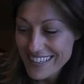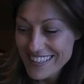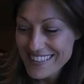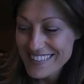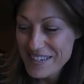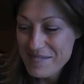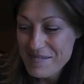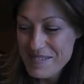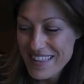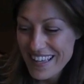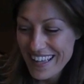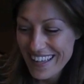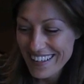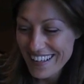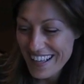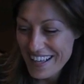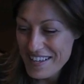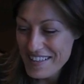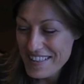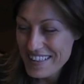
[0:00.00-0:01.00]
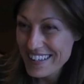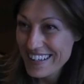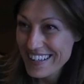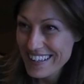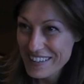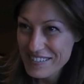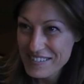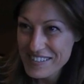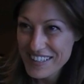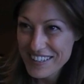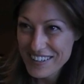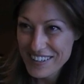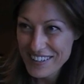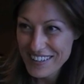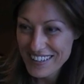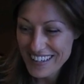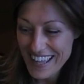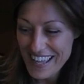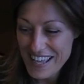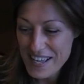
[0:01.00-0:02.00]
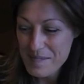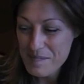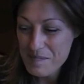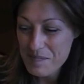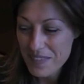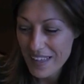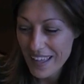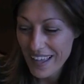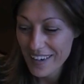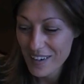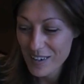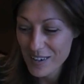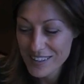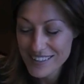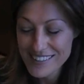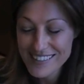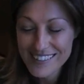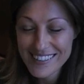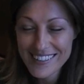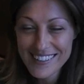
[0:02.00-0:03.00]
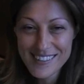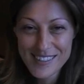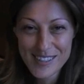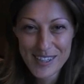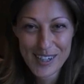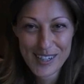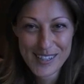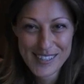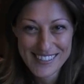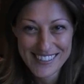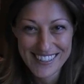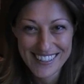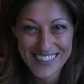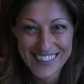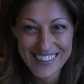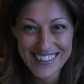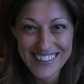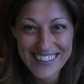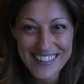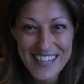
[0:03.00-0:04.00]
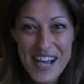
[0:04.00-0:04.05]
had some of that, the Kleftiko lamb, and honestly, it's so succulent.